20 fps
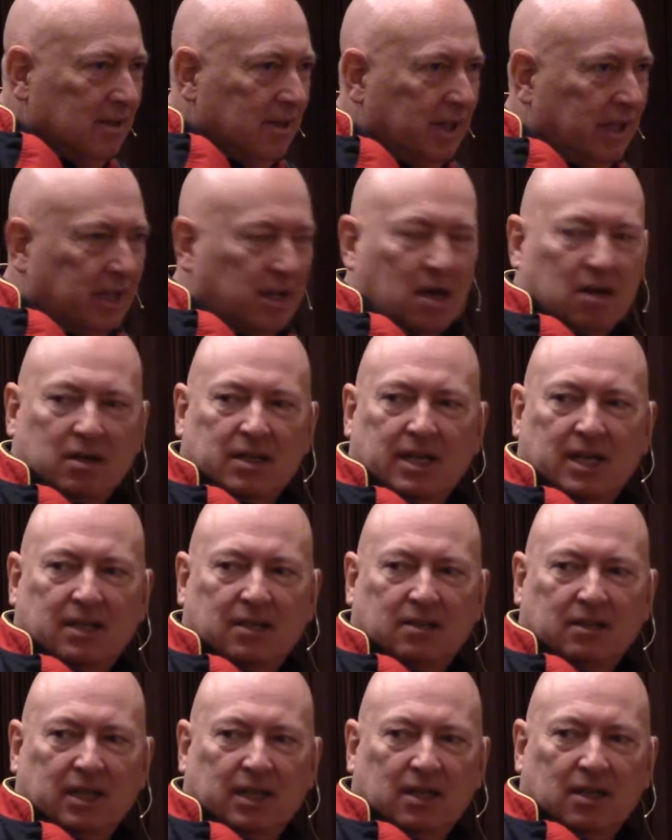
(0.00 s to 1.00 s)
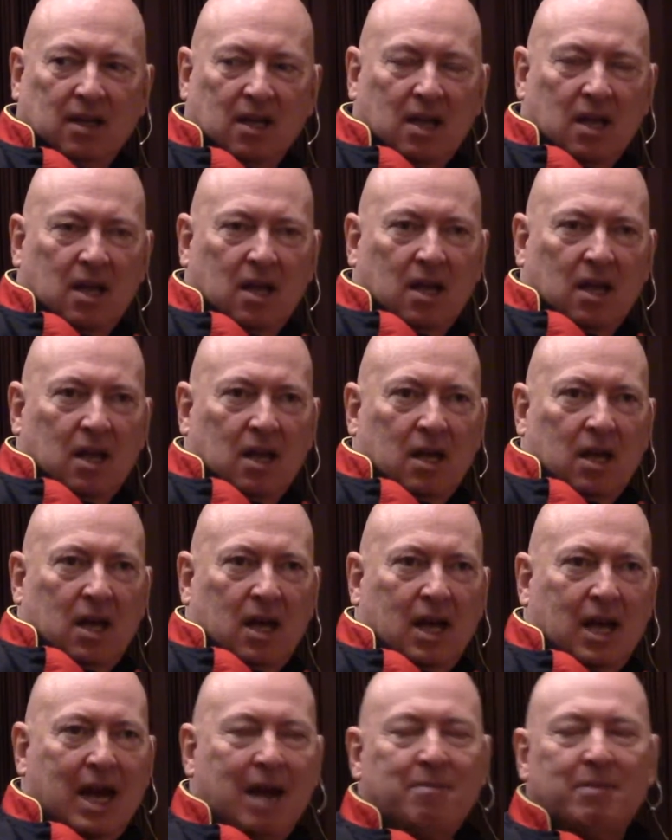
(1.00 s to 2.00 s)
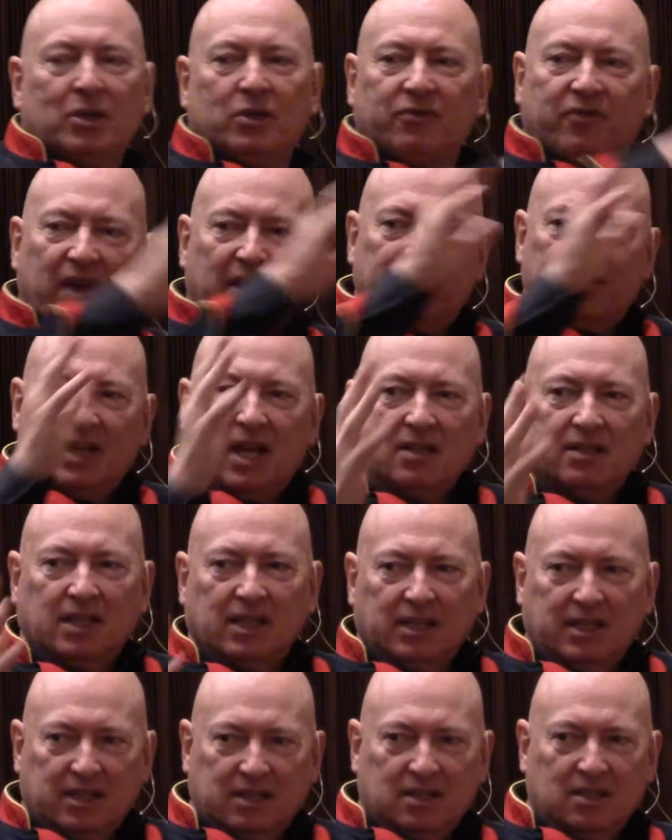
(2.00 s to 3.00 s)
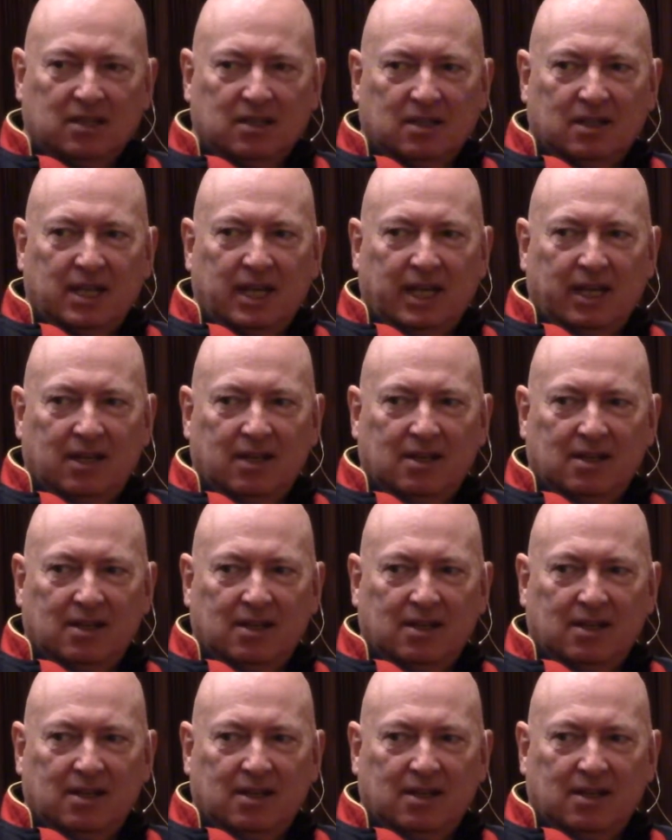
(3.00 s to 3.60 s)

in our country, I'm at 5,000 kids a day.